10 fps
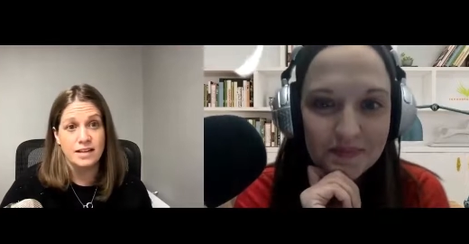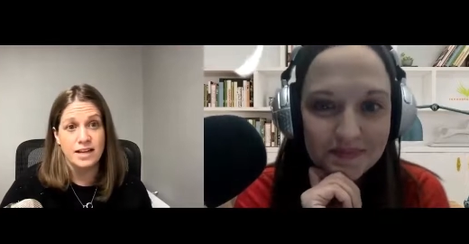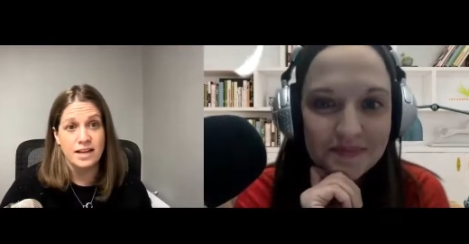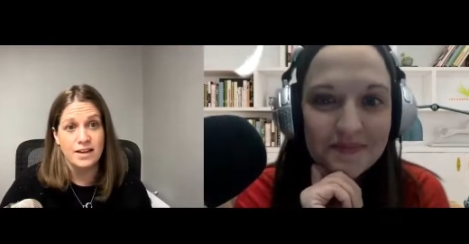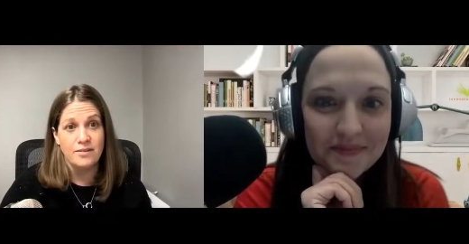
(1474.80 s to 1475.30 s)

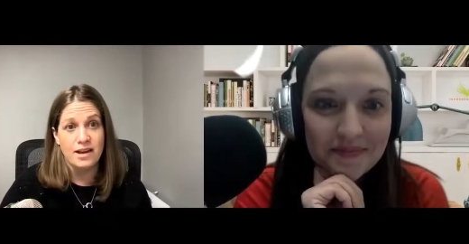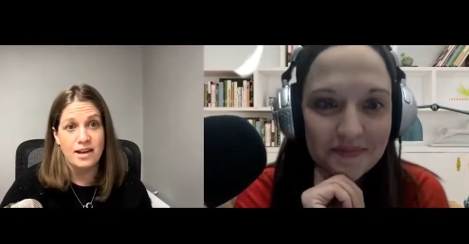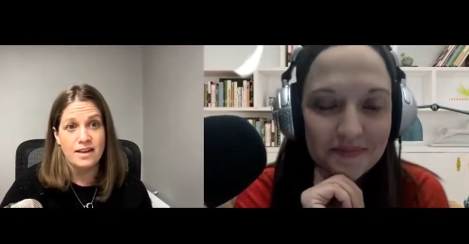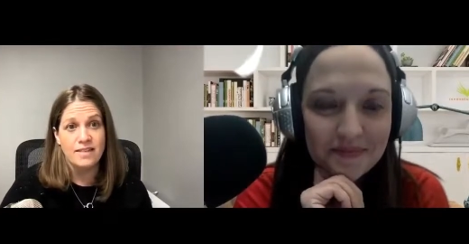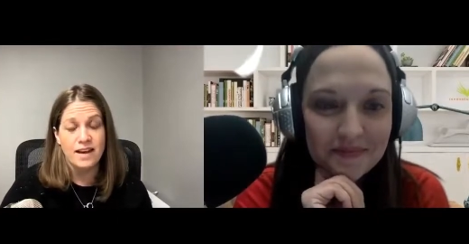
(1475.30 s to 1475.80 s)
Speaker 1: in any
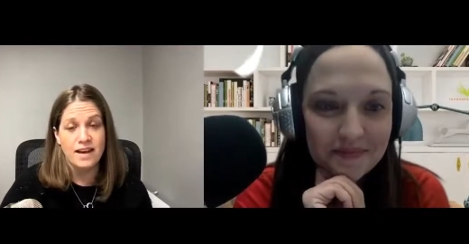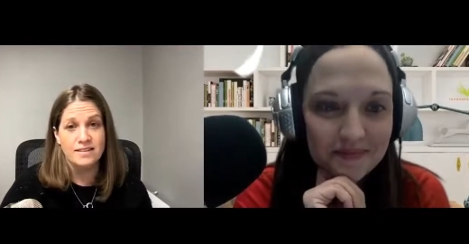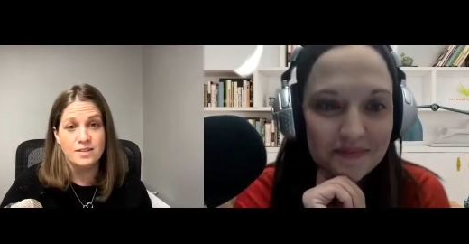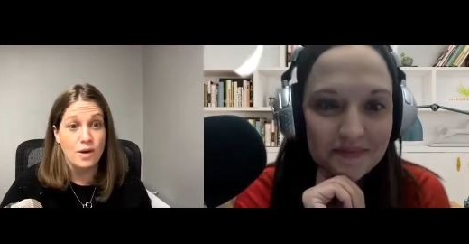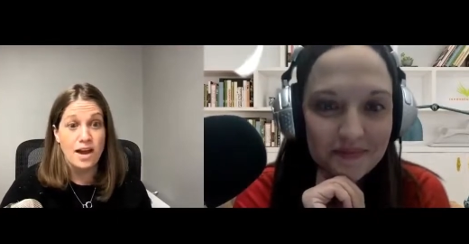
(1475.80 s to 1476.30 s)
way and
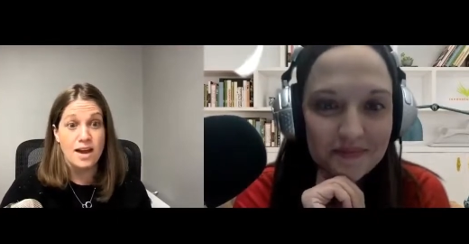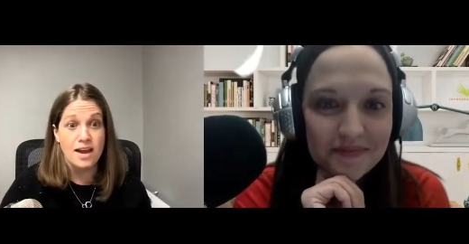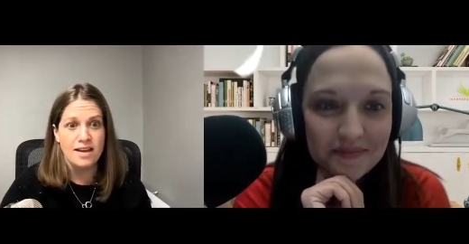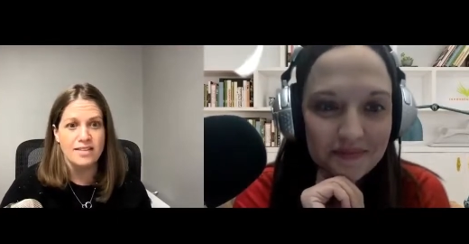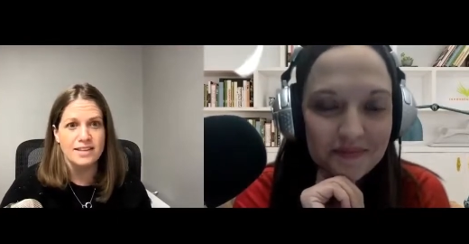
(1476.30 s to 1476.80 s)
that's
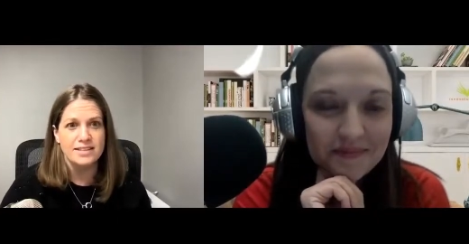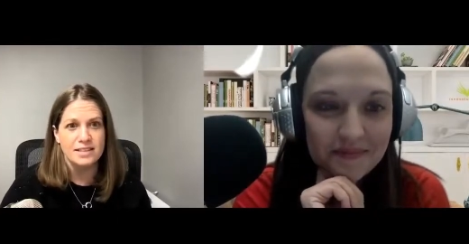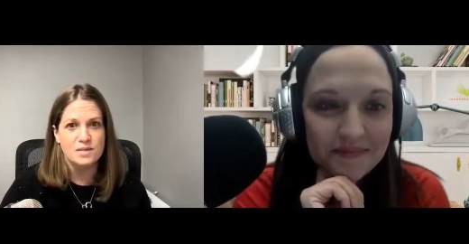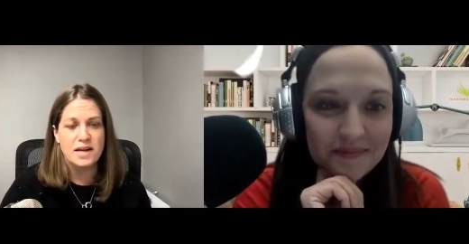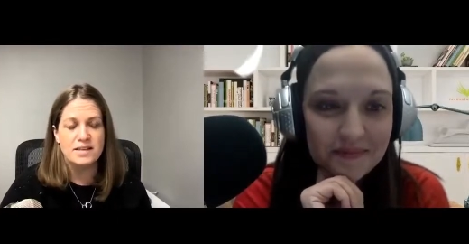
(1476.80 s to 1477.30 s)
okay and that's
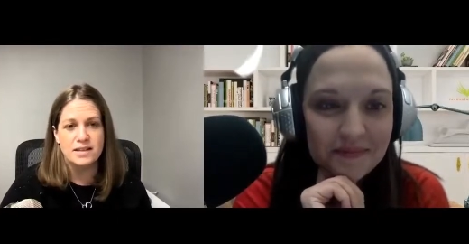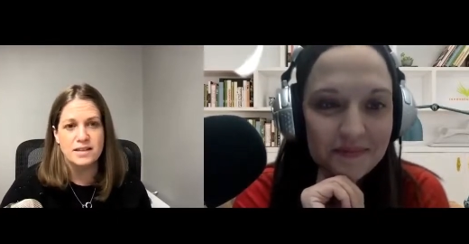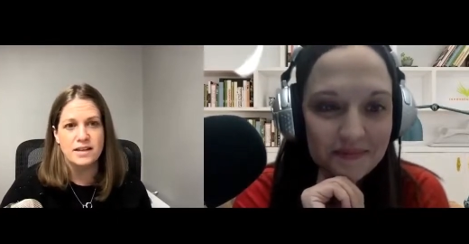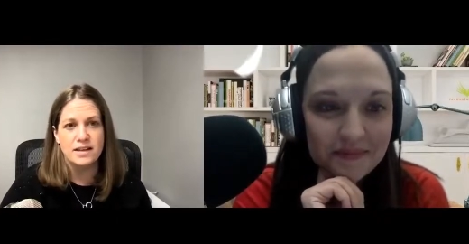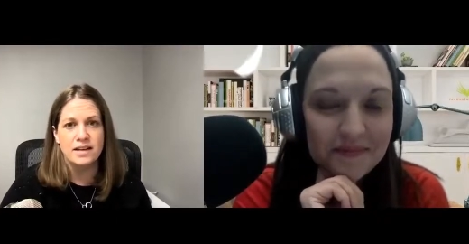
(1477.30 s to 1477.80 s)

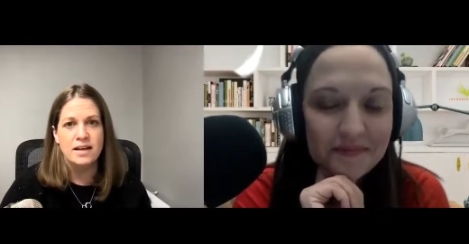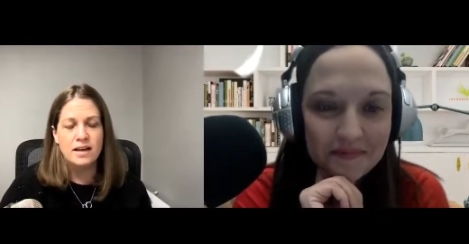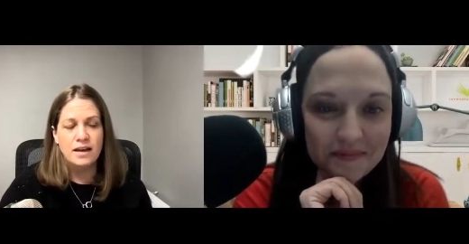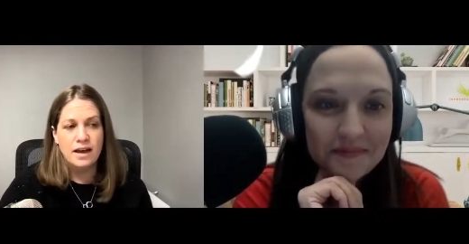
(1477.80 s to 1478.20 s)
expected and